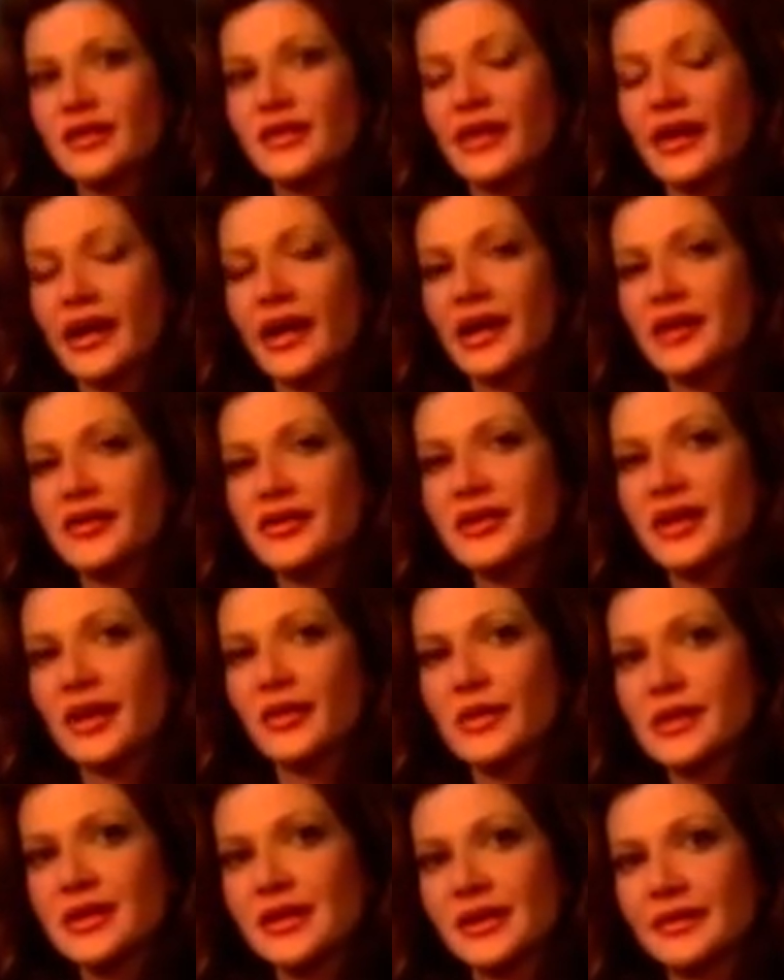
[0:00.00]
was very interesting,
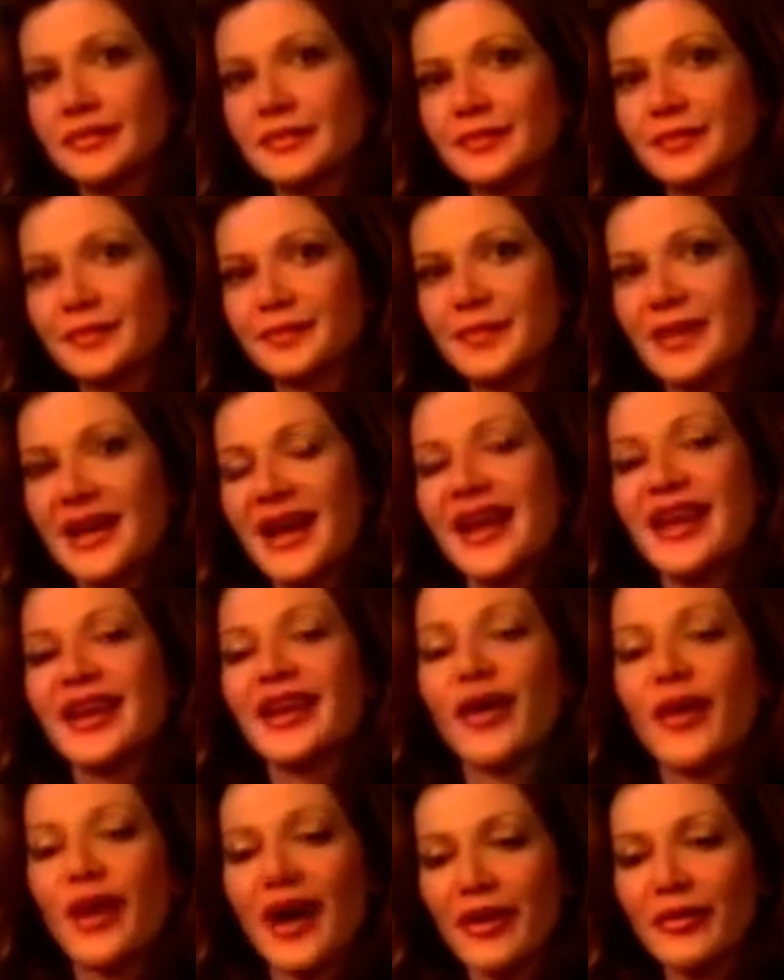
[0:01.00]
wasn't it? You
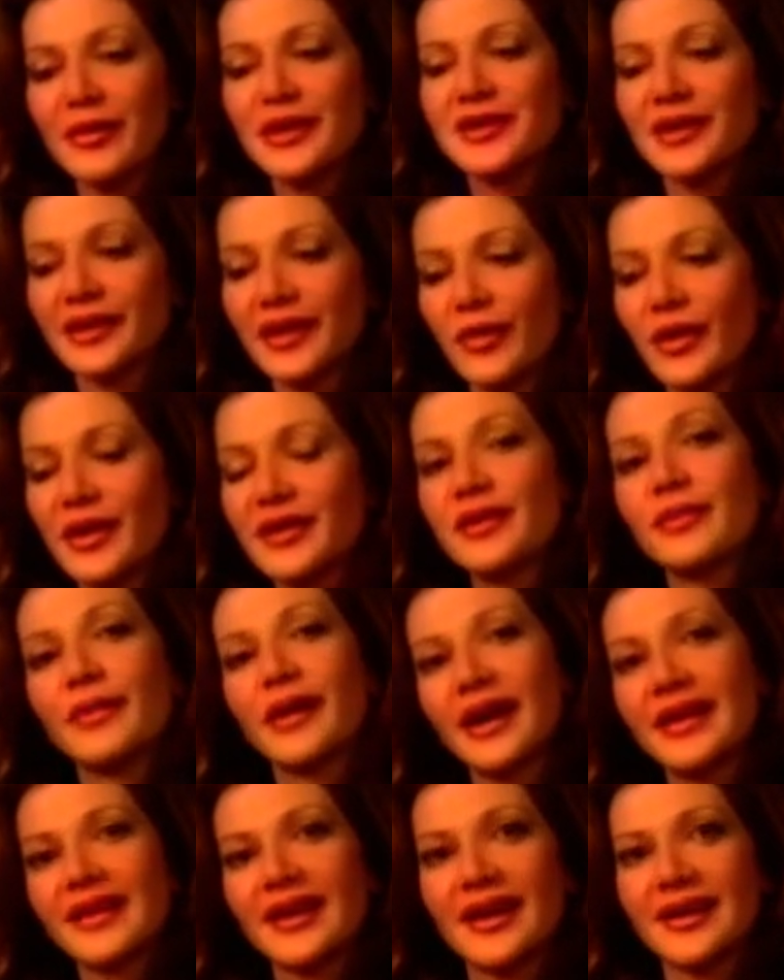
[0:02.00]
know, I recently went to
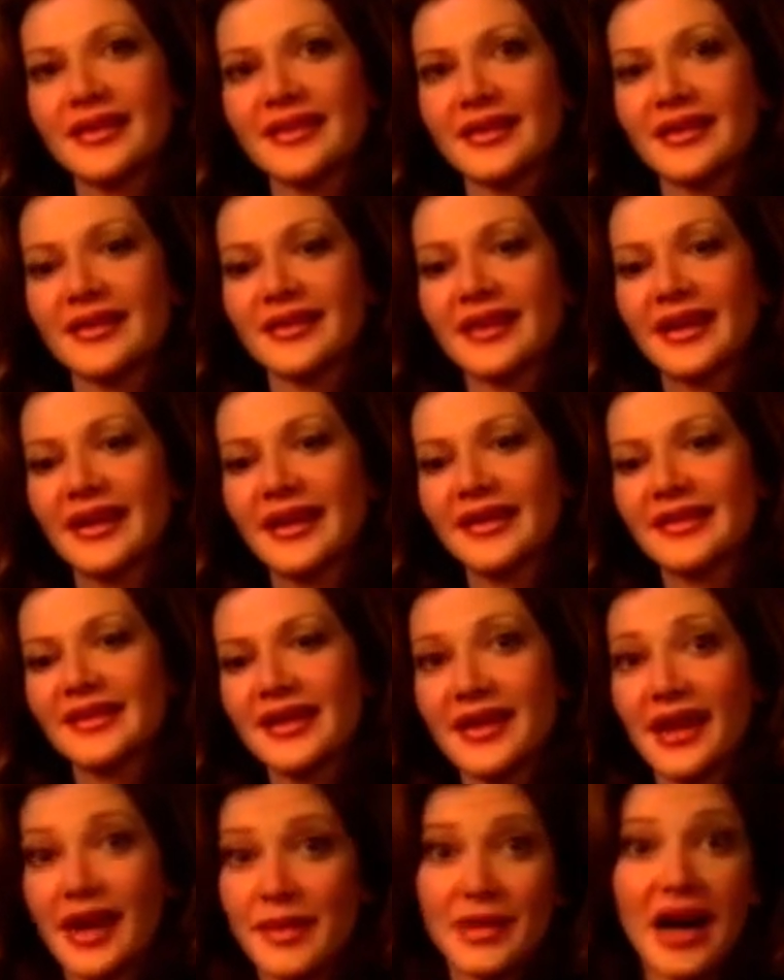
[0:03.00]
my doctor and he
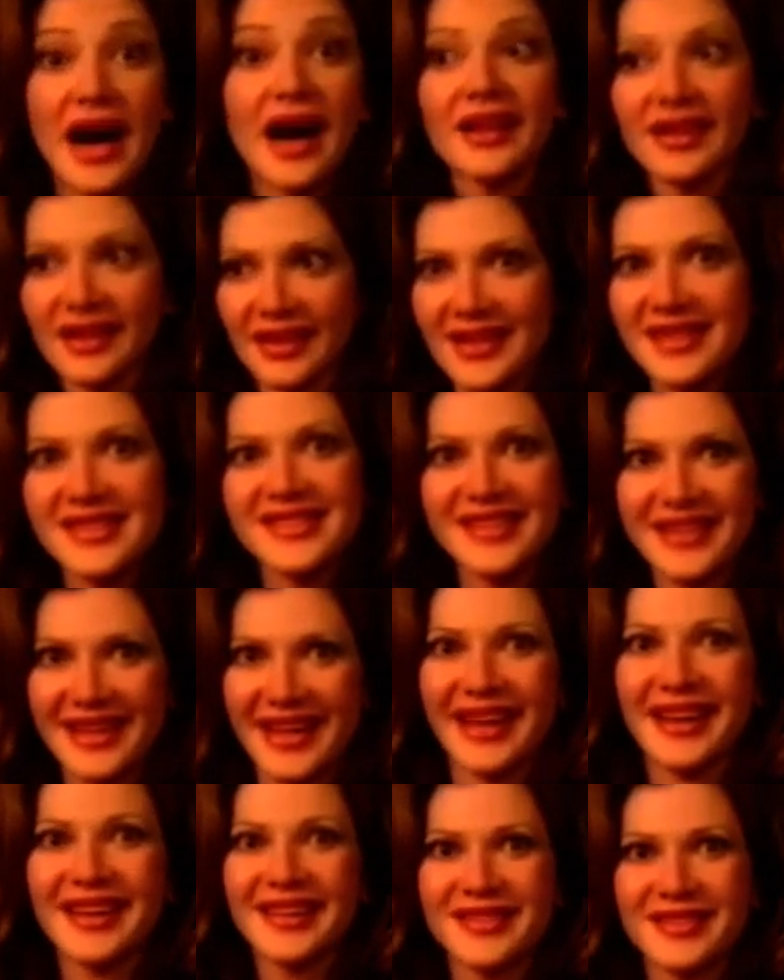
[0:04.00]
said that I'm not
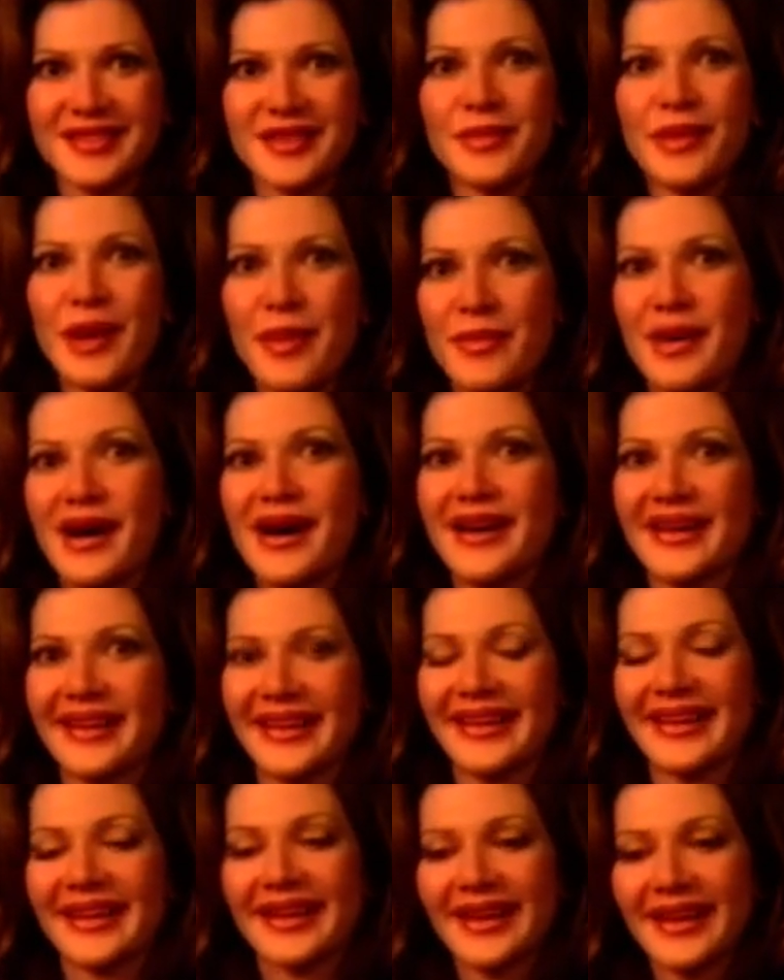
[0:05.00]
listening to my
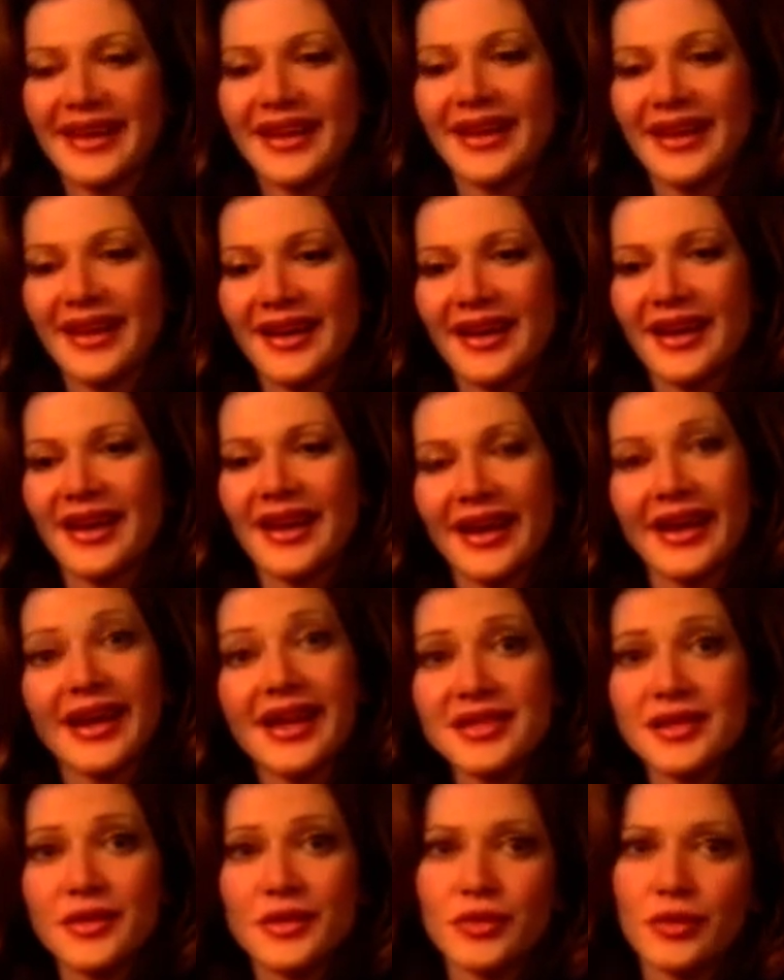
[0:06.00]
body. And I
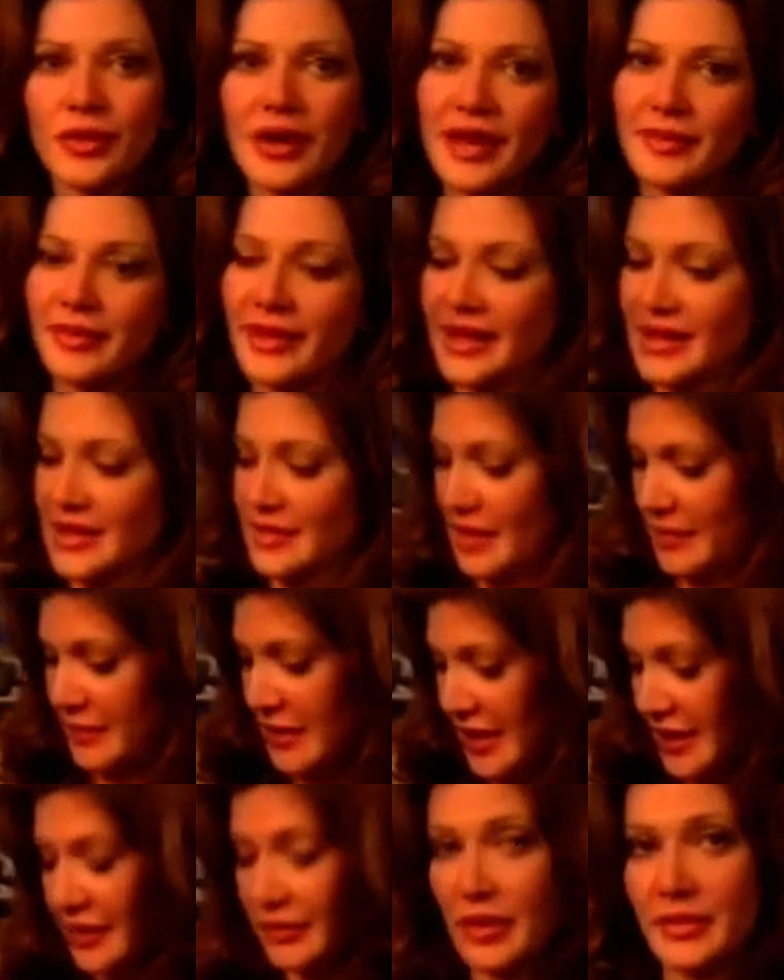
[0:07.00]
guess he was right because my
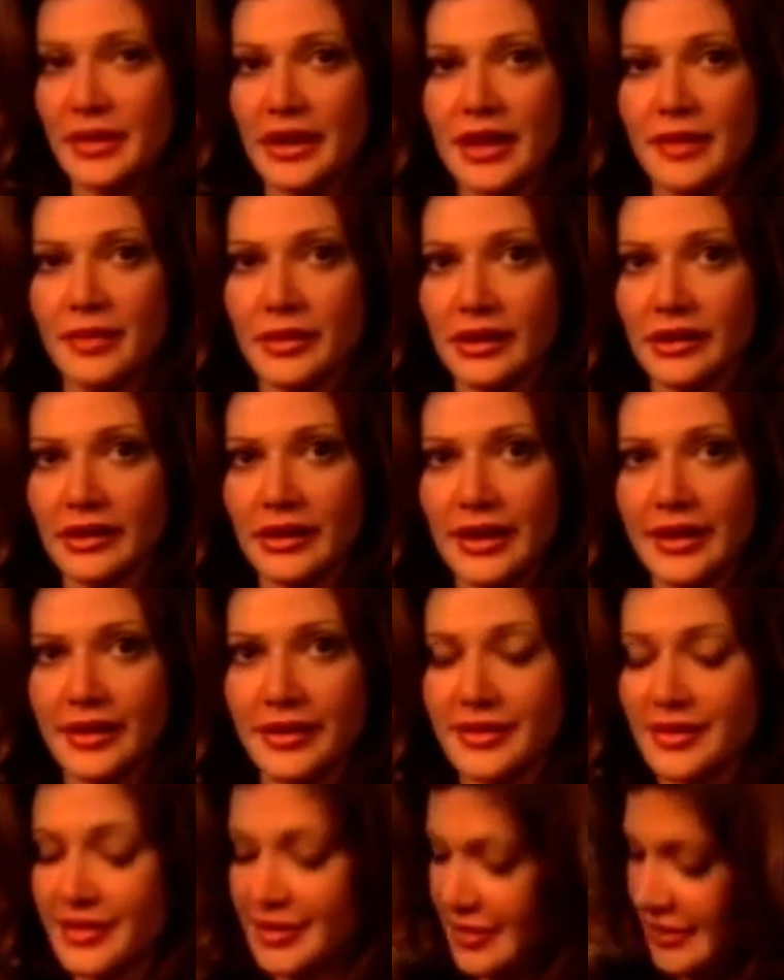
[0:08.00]
body wrote me a couple of
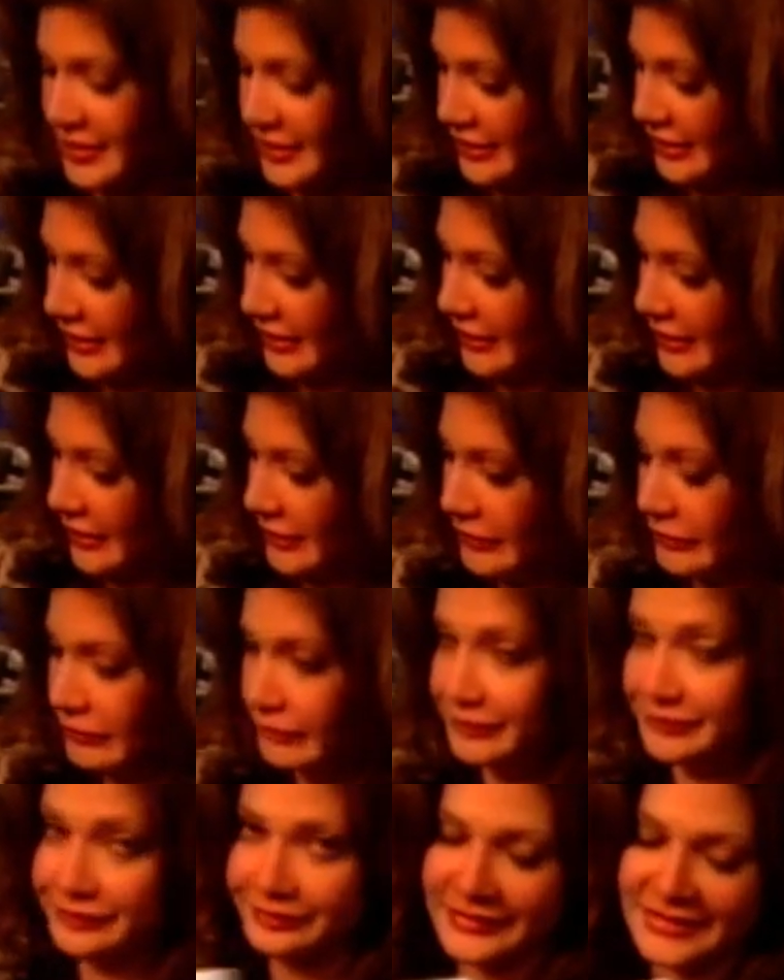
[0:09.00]
letters. Um,
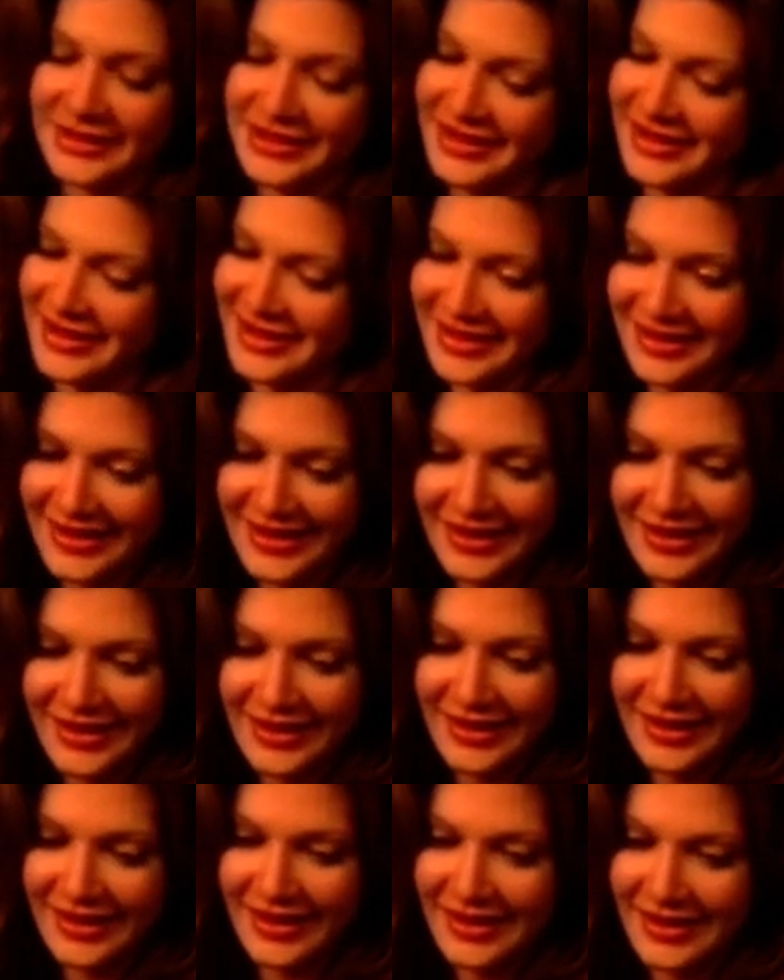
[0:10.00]

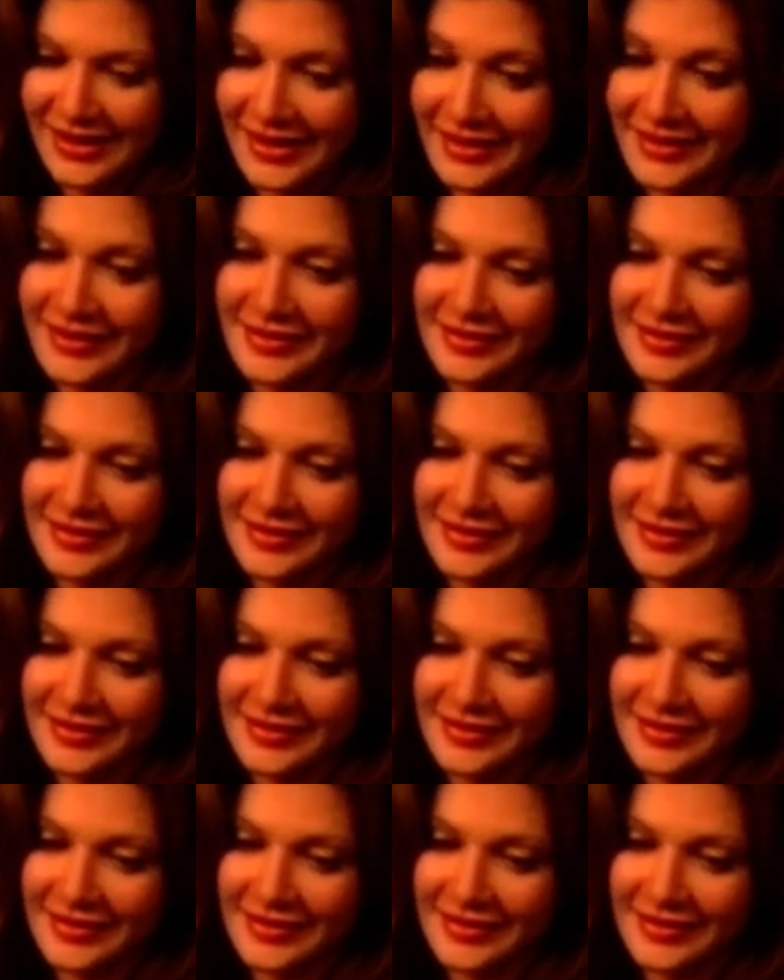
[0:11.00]
This